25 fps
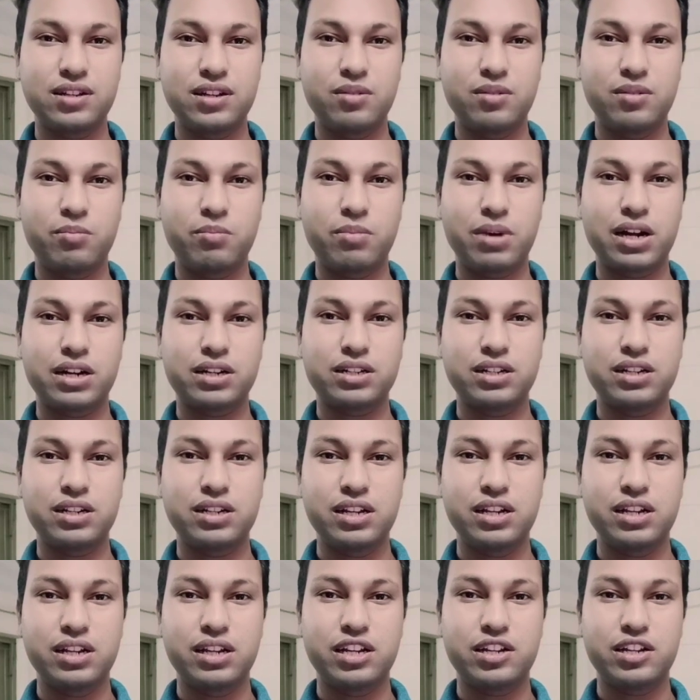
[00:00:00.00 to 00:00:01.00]
but
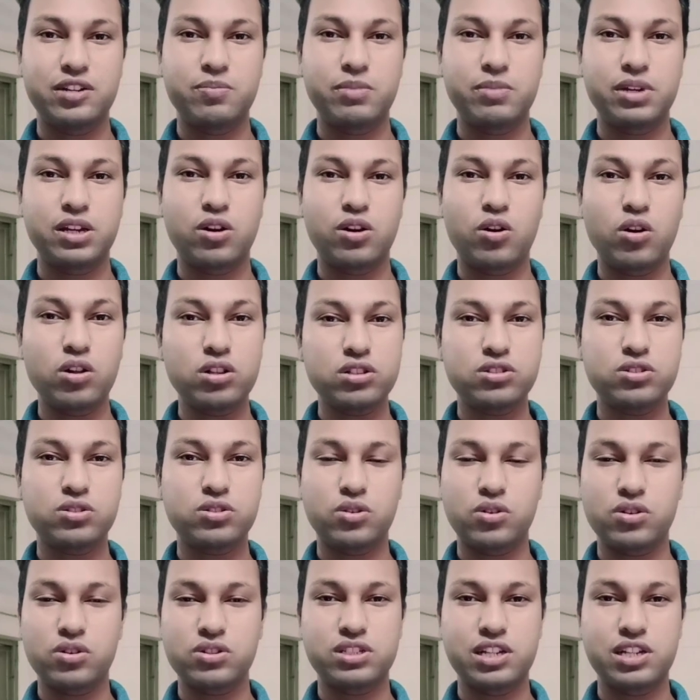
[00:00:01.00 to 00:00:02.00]
it may also
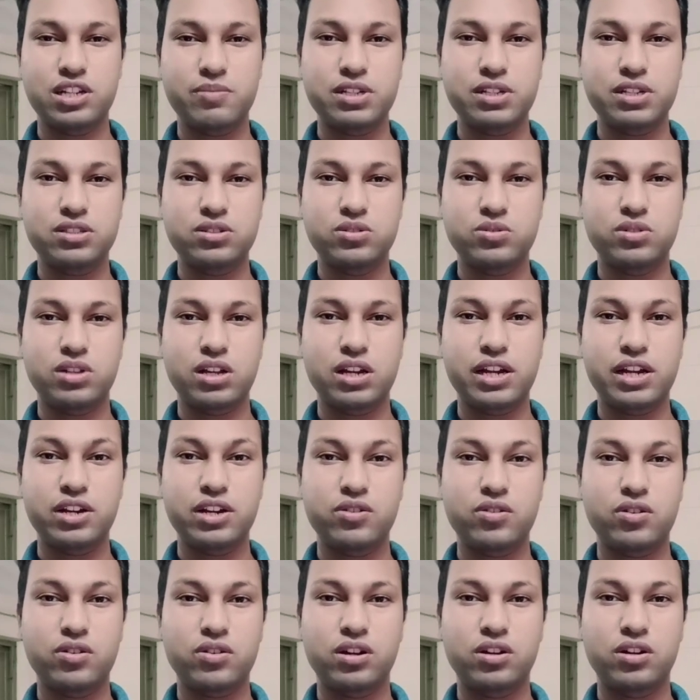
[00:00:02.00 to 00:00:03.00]
cause damage to the end
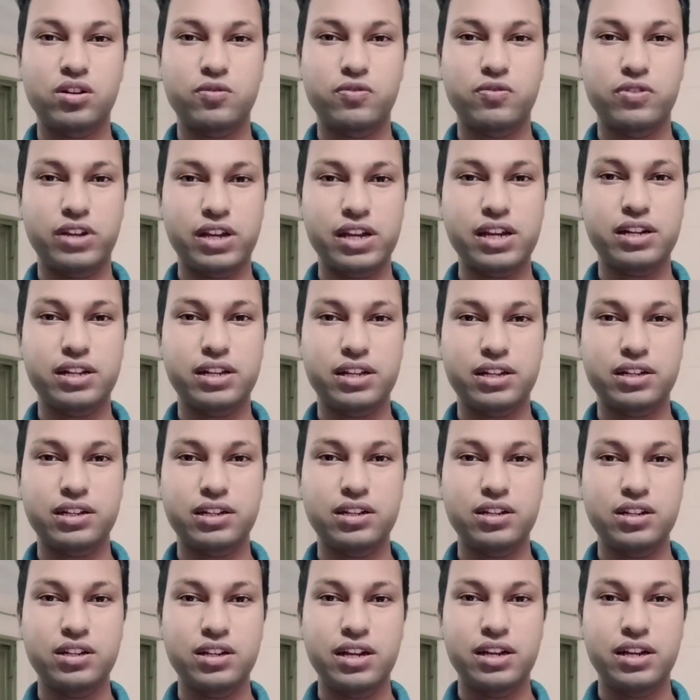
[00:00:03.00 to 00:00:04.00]
organ of hearing
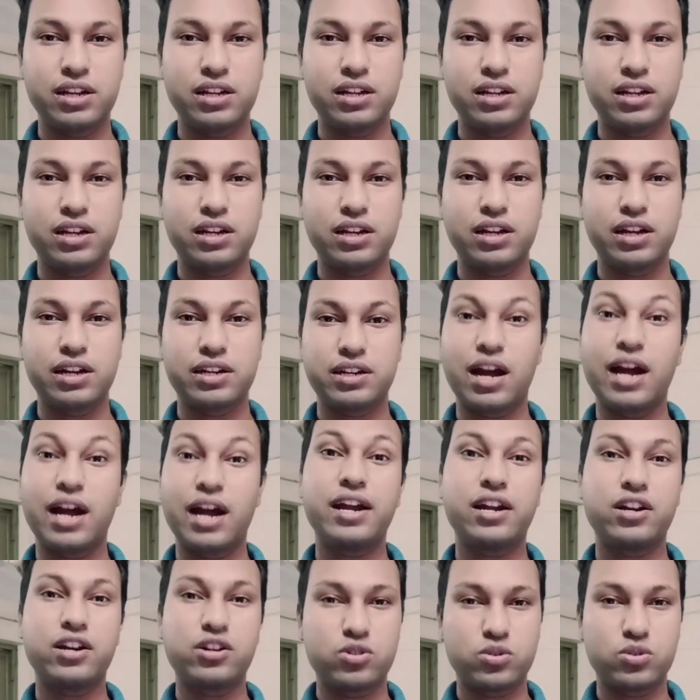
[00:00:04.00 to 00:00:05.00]
at
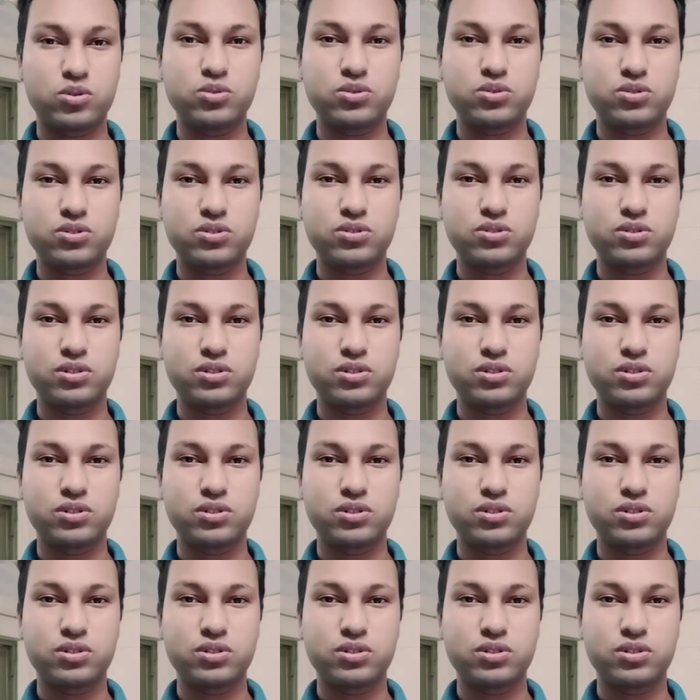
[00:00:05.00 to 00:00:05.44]
higher dose.